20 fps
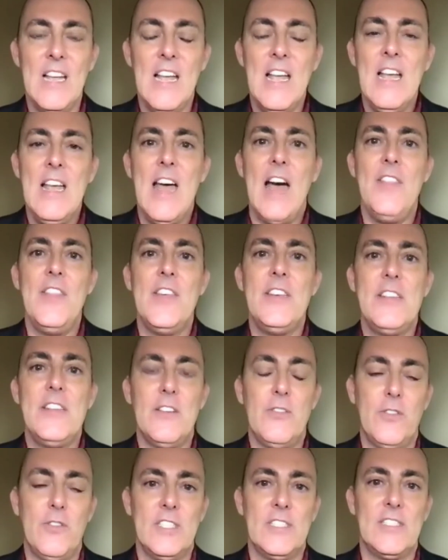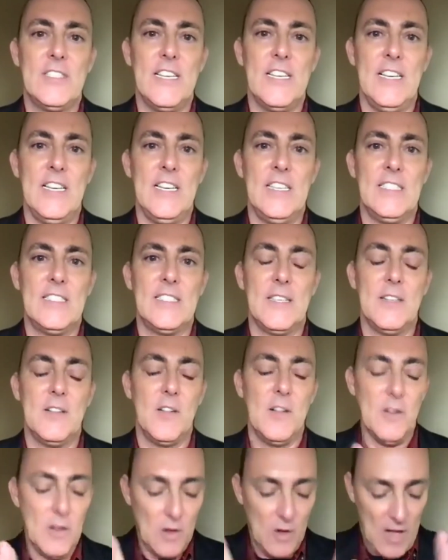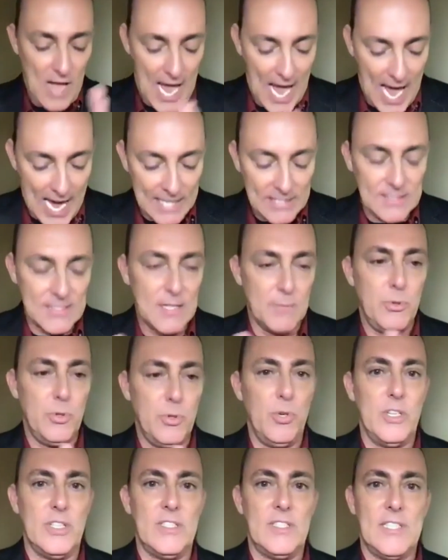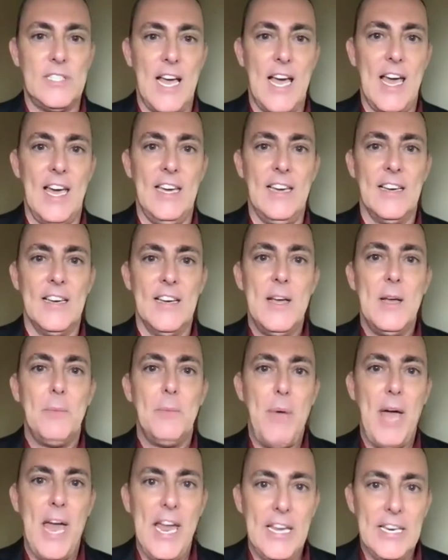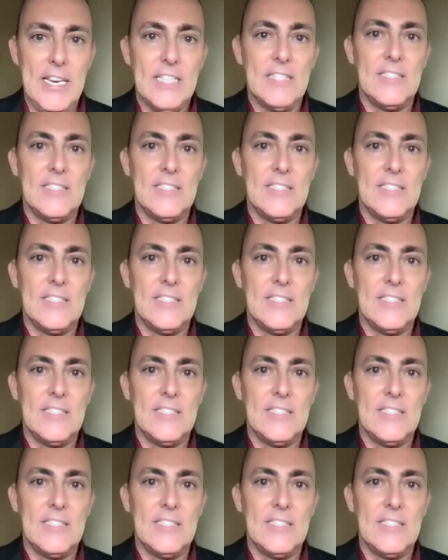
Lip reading: And the difference is, as the Buddhists say, pain is